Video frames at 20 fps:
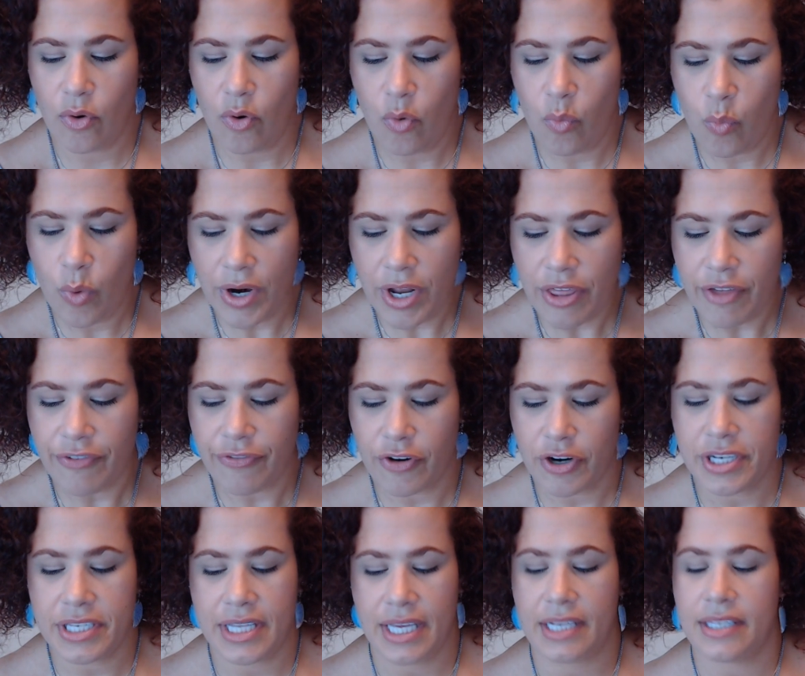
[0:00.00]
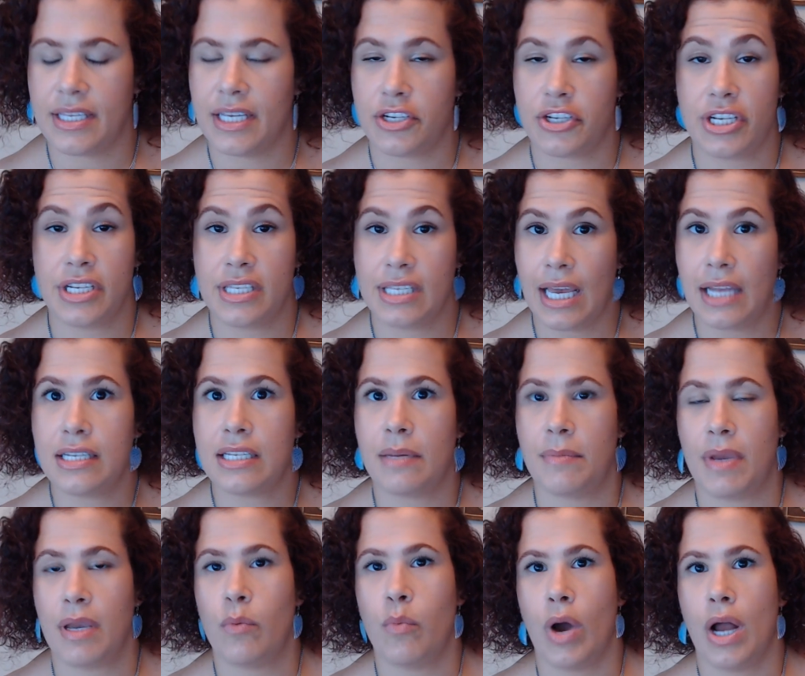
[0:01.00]
one of the first things that she said to
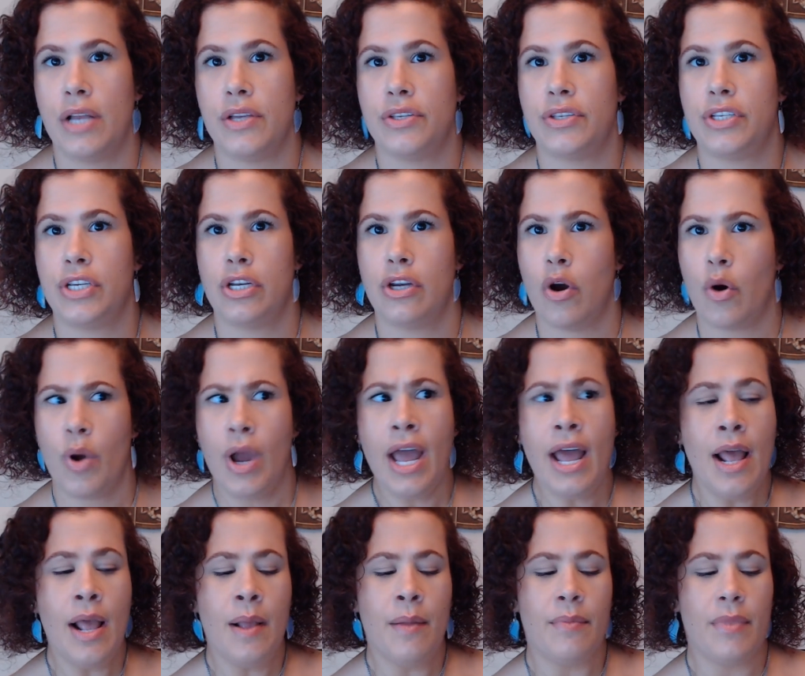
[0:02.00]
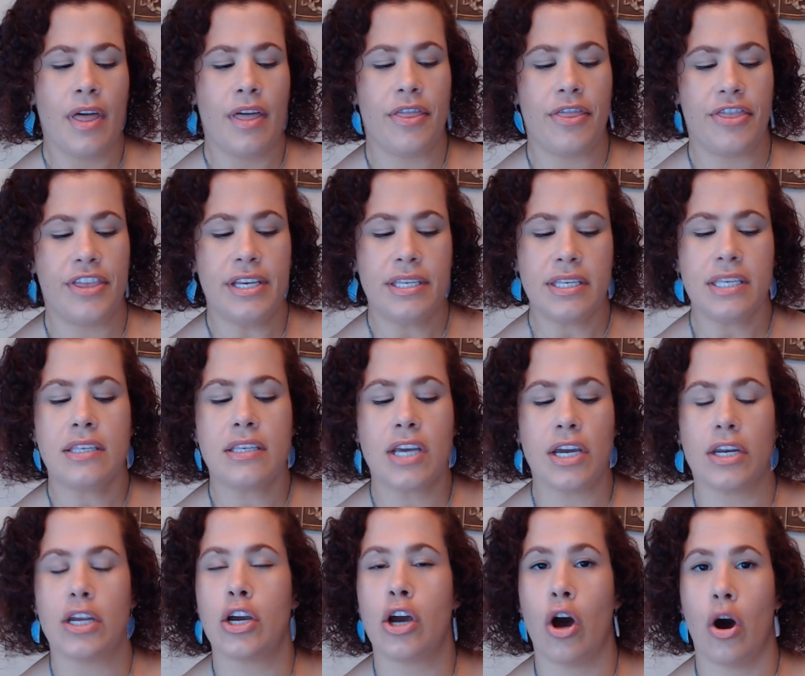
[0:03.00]
me was, you know, this is
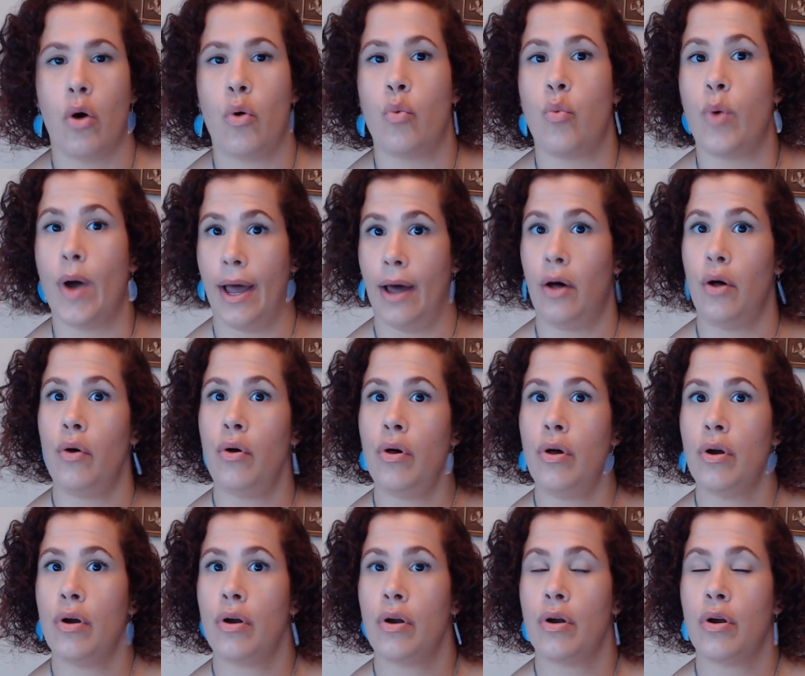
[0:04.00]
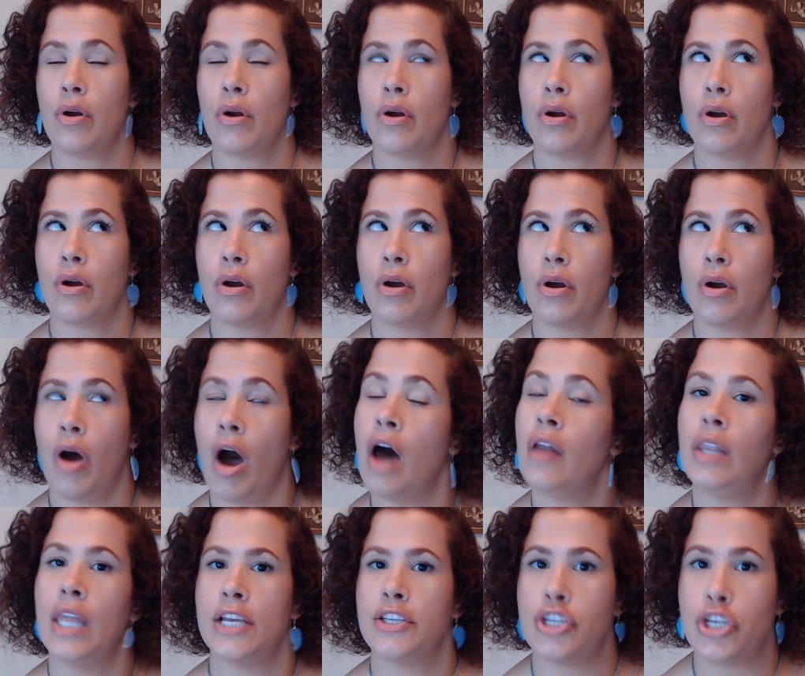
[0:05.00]
going to go well
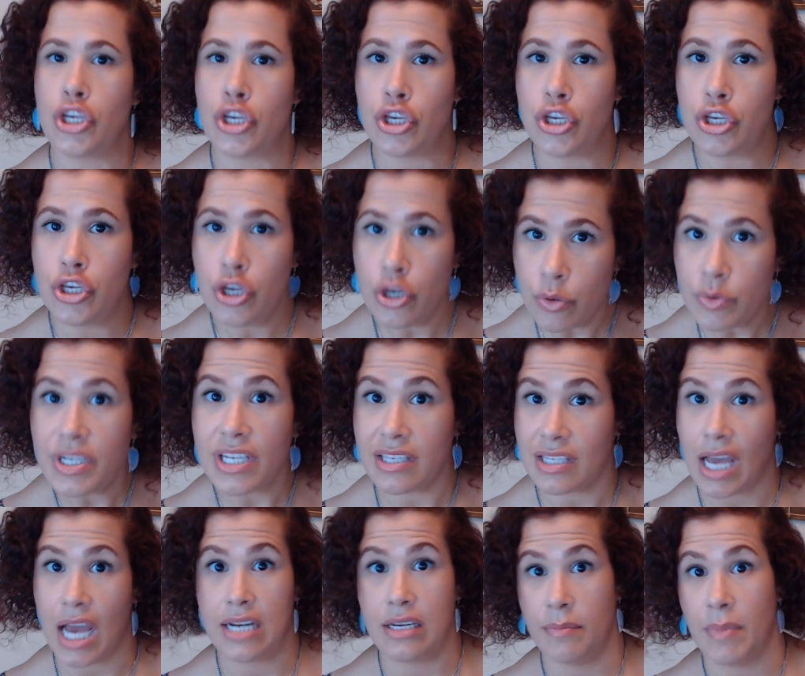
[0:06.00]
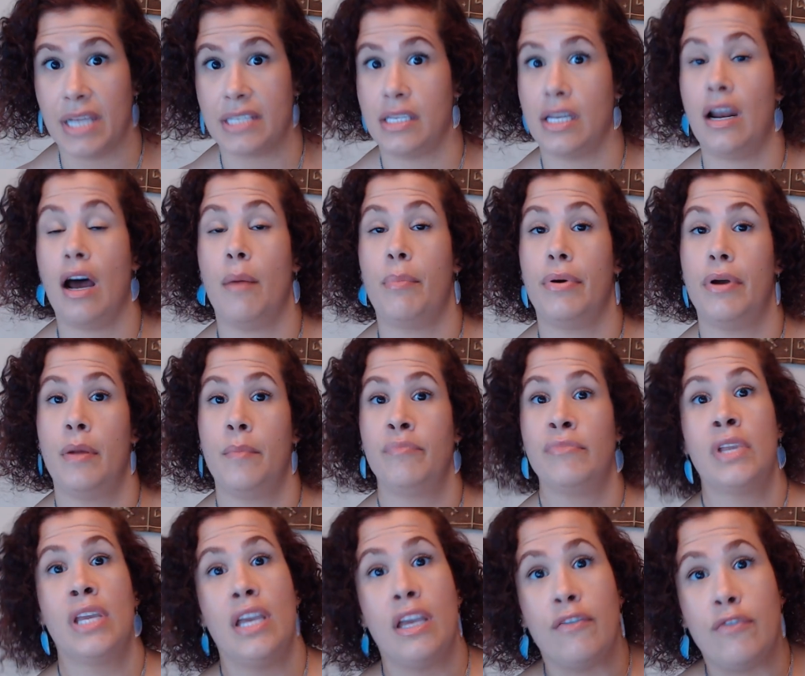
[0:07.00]
unless you decide to mess it up.
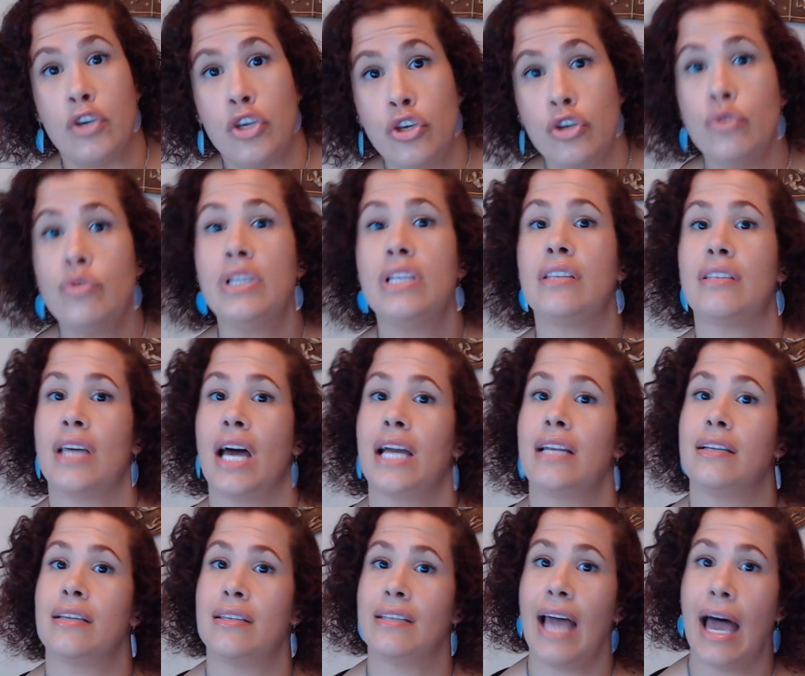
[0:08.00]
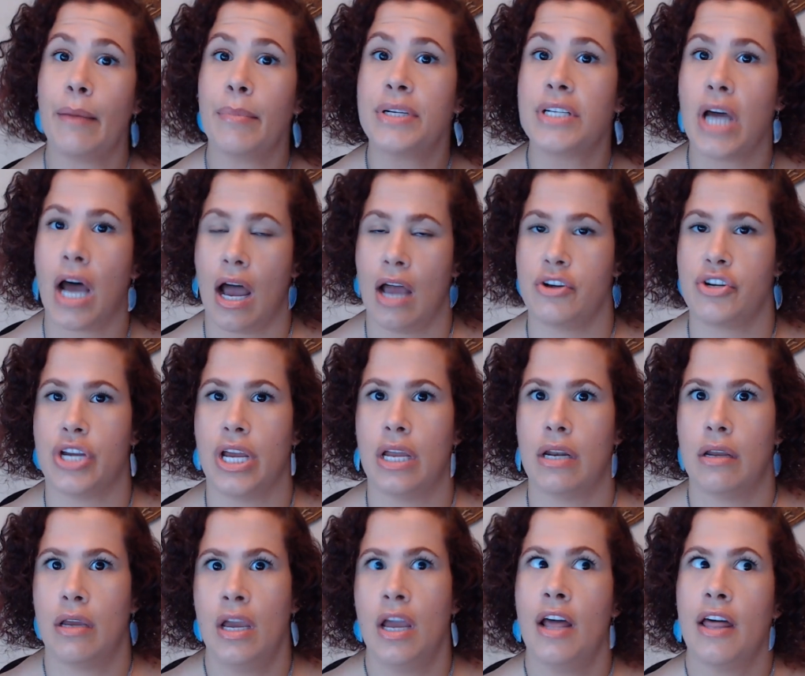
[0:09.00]
If you decide to sabotage
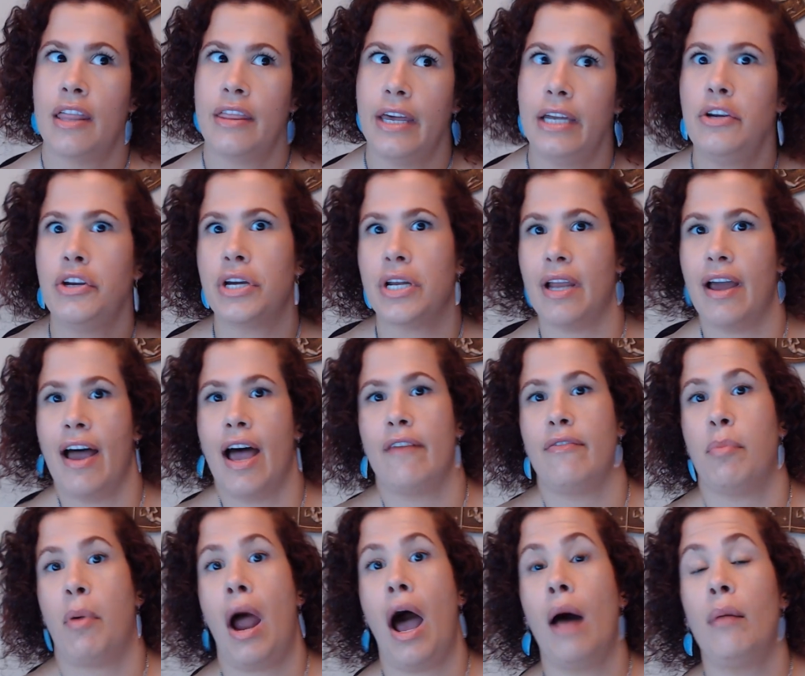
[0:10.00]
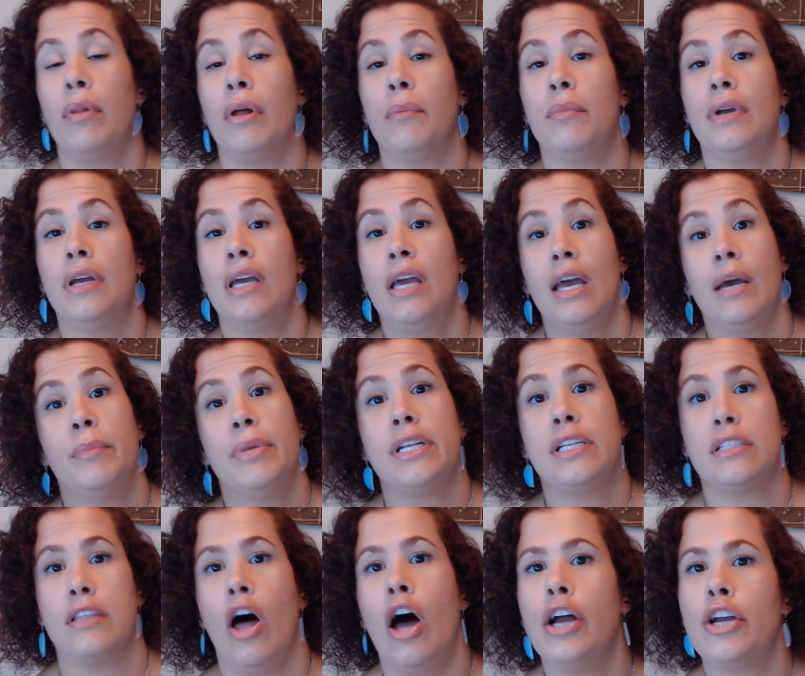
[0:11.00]
it, then you're going to have a problem. But
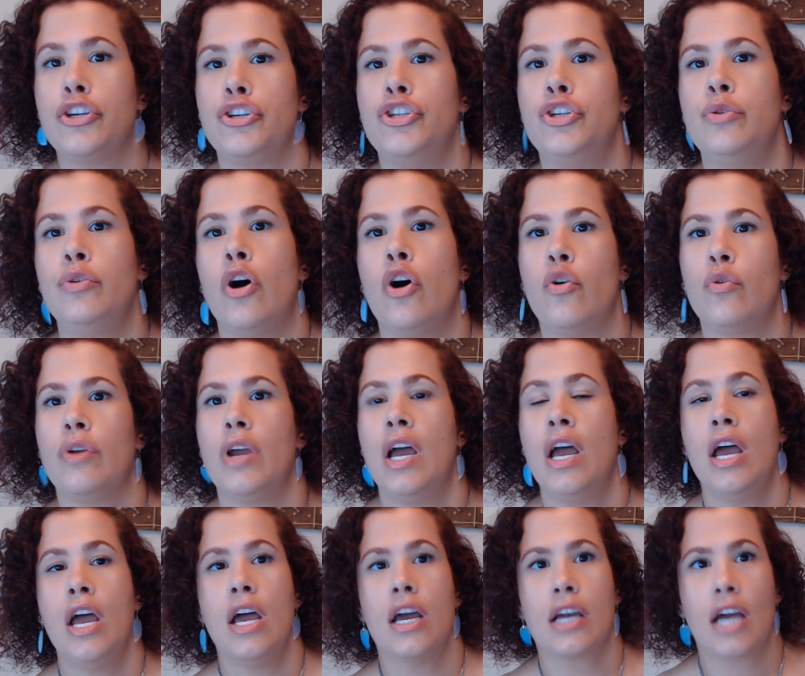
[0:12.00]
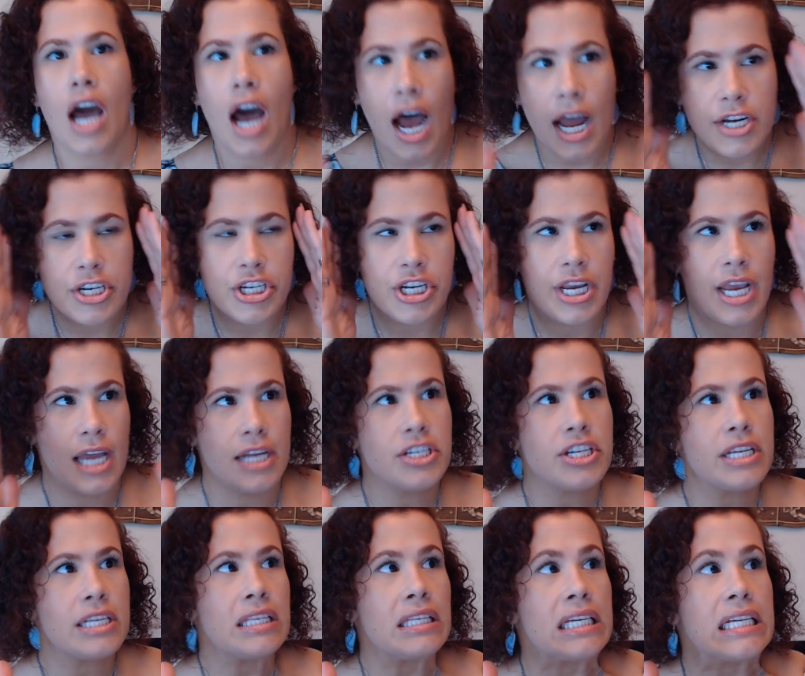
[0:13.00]
as long as you don't
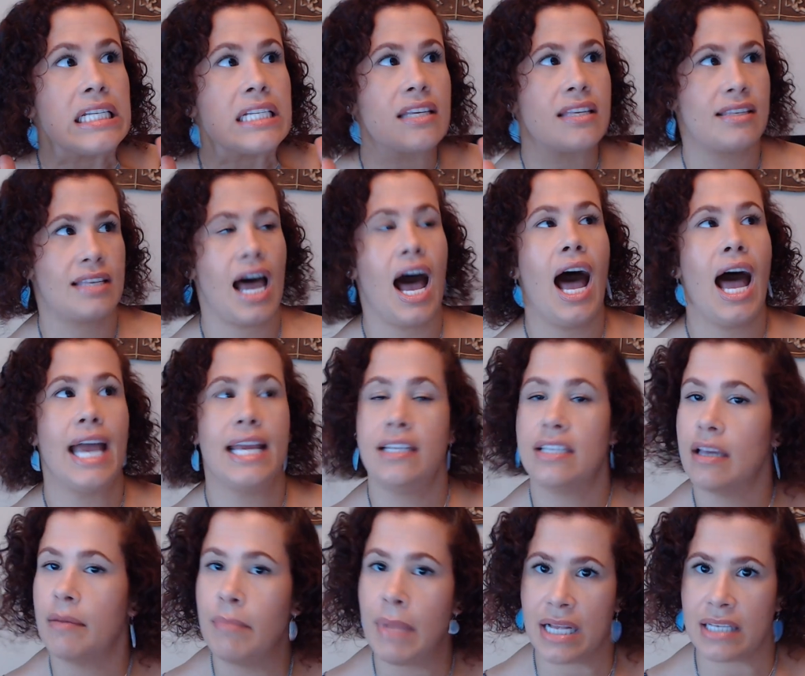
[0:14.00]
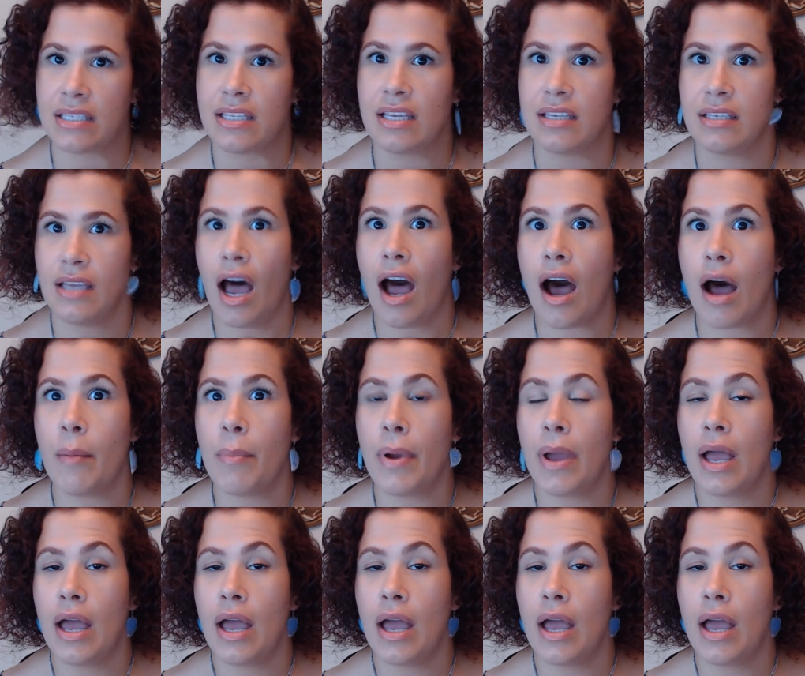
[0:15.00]
conscientiously decide to mess this up,